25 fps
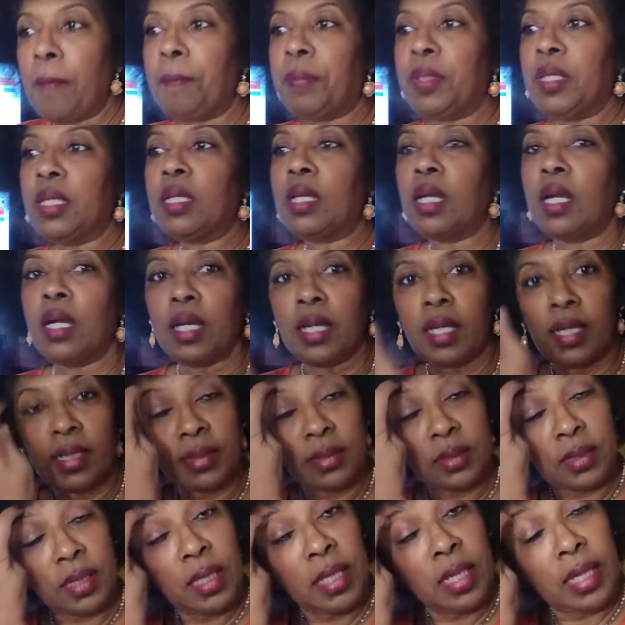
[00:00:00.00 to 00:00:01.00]

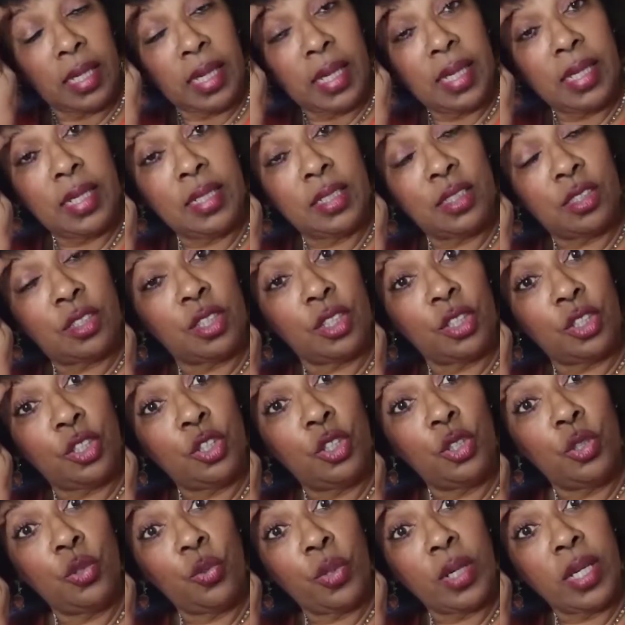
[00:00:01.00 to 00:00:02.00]
Because it is the
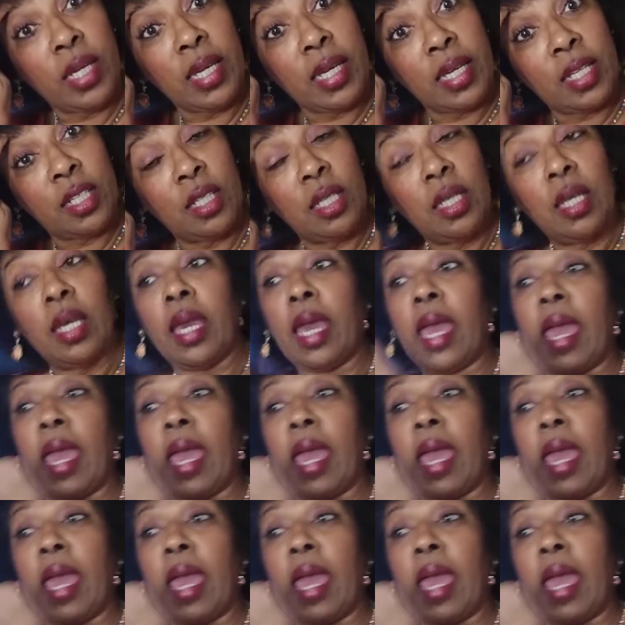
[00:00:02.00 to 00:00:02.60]
UN